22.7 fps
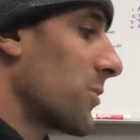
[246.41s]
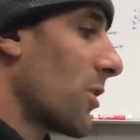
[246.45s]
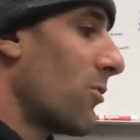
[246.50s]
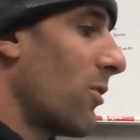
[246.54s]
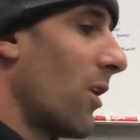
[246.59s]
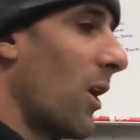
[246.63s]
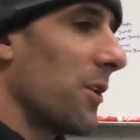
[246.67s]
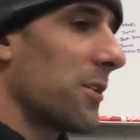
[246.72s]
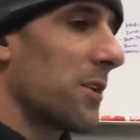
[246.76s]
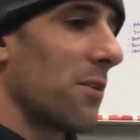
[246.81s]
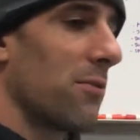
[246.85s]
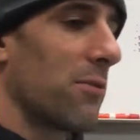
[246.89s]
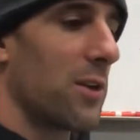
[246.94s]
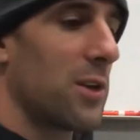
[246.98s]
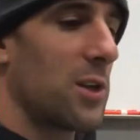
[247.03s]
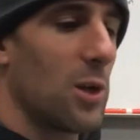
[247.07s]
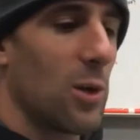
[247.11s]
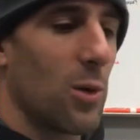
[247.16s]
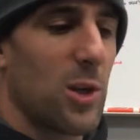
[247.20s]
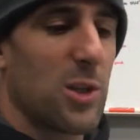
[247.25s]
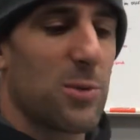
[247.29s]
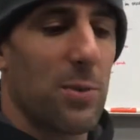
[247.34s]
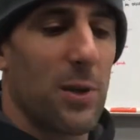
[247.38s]
relatively
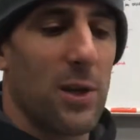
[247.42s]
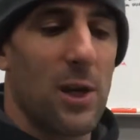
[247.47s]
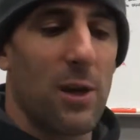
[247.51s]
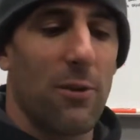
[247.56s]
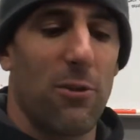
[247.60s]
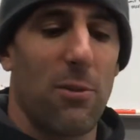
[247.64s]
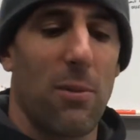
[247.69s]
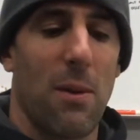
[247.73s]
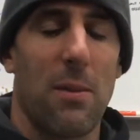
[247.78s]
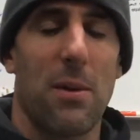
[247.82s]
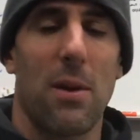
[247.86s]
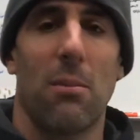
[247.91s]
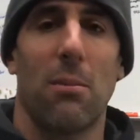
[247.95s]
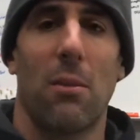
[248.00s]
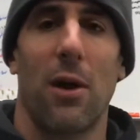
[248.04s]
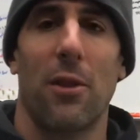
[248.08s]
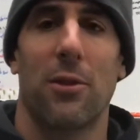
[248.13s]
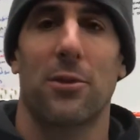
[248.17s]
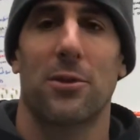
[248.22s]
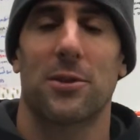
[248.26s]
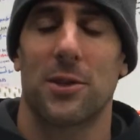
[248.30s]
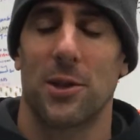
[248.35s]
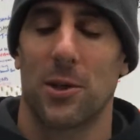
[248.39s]
new. He's been here for maybe a
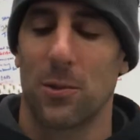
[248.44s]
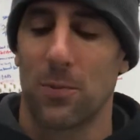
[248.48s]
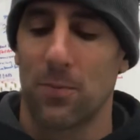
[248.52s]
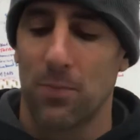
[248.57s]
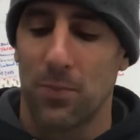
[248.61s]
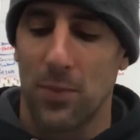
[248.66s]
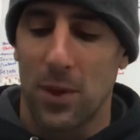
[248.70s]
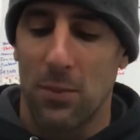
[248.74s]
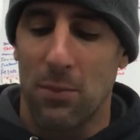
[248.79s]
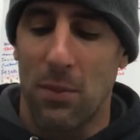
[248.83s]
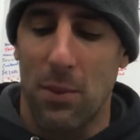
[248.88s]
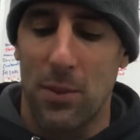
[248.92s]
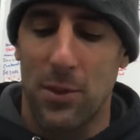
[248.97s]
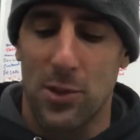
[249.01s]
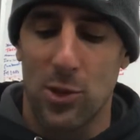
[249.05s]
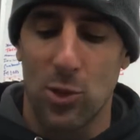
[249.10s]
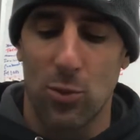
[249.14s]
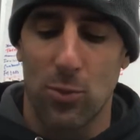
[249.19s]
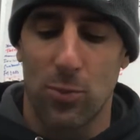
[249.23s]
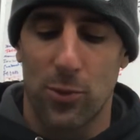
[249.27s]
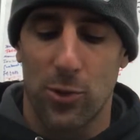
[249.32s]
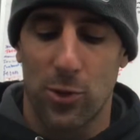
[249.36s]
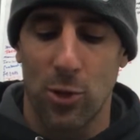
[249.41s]
month or two, maybe
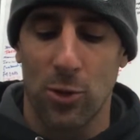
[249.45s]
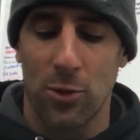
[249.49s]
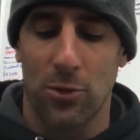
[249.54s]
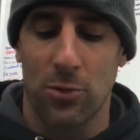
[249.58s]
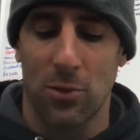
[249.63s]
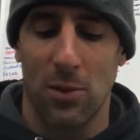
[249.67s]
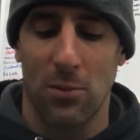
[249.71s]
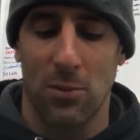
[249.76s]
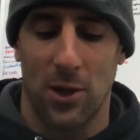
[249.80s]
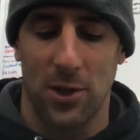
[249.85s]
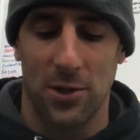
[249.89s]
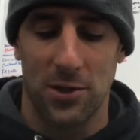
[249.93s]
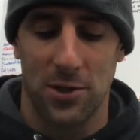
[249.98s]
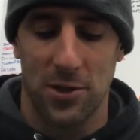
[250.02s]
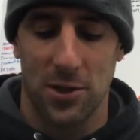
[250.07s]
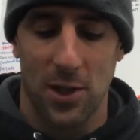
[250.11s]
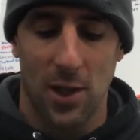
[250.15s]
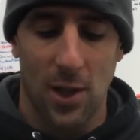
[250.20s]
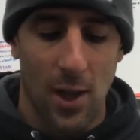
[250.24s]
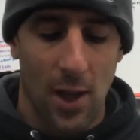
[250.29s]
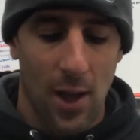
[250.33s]
3 months.